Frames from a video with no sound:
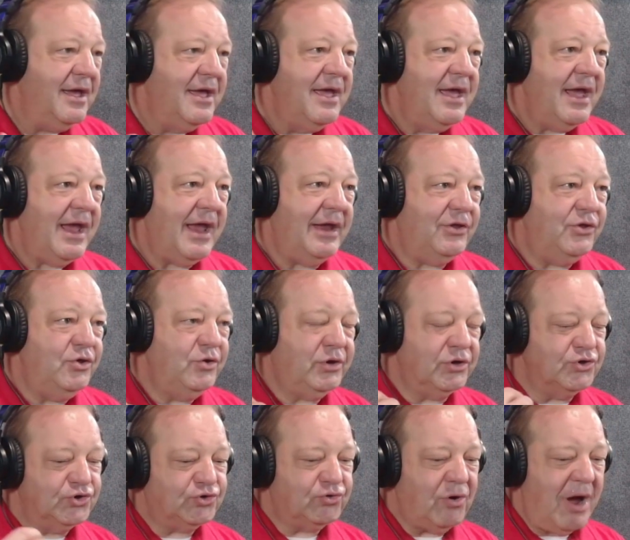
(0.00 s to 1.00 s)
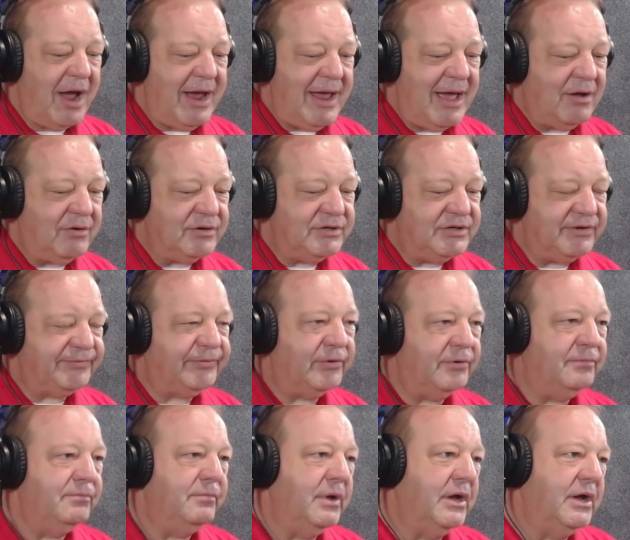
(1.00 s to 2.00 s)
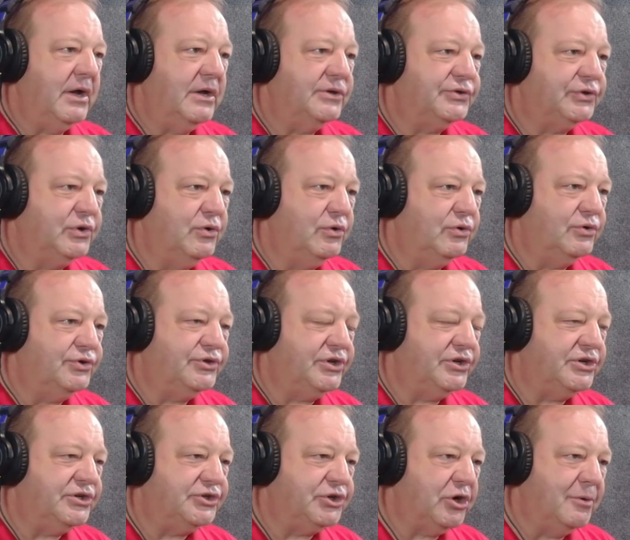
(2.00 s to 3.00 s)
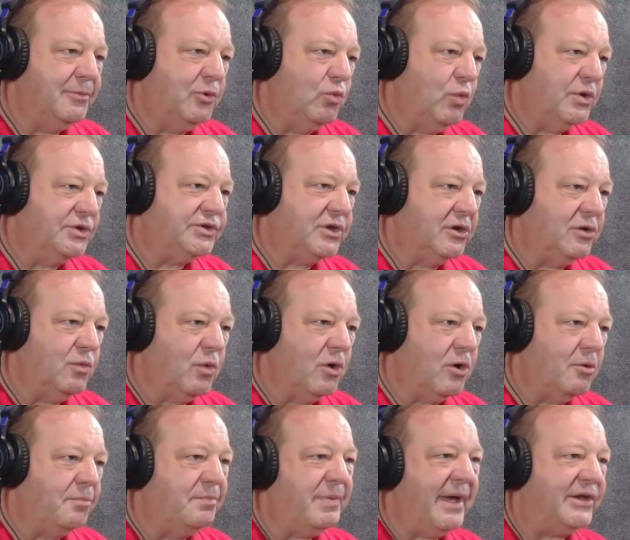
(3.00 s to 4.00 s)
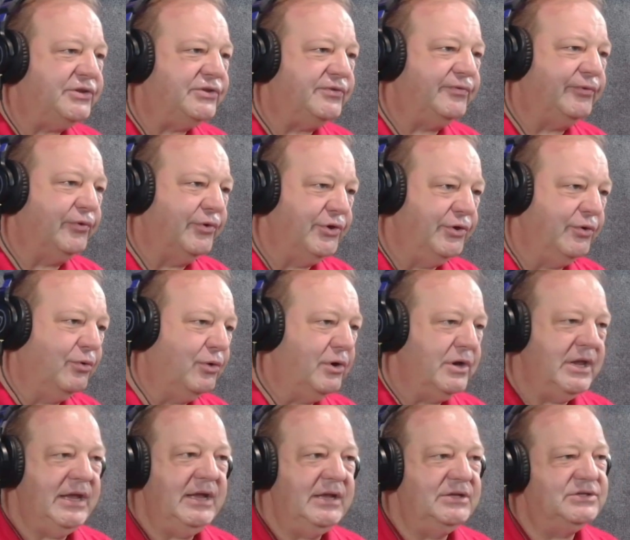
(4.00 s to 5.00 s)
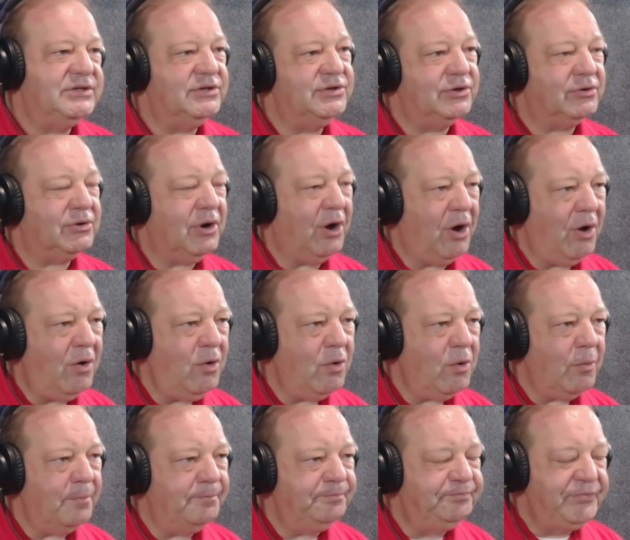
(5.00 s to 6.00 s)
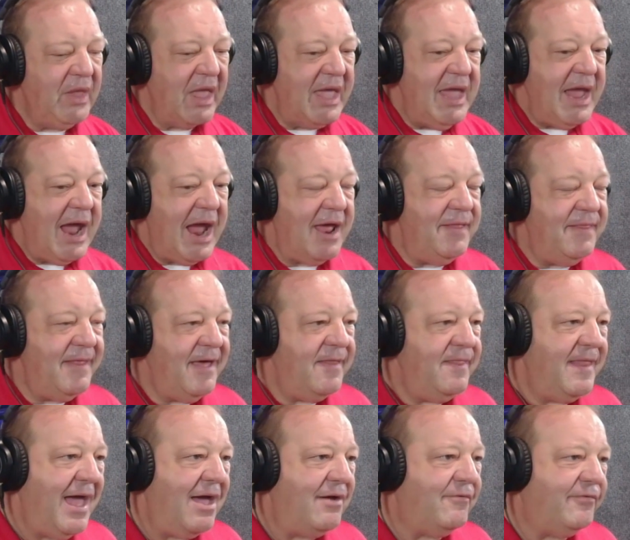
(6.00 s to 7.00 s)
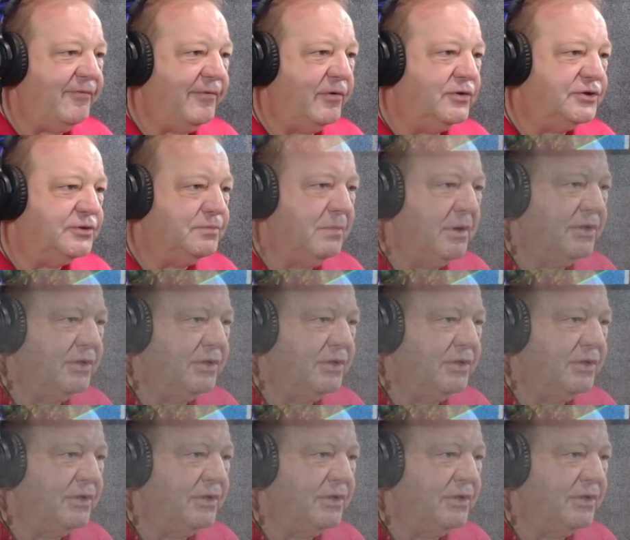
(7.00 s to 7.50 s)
and you can try out different scooters to determine what's going to work best for your needs in your home, and then that first month's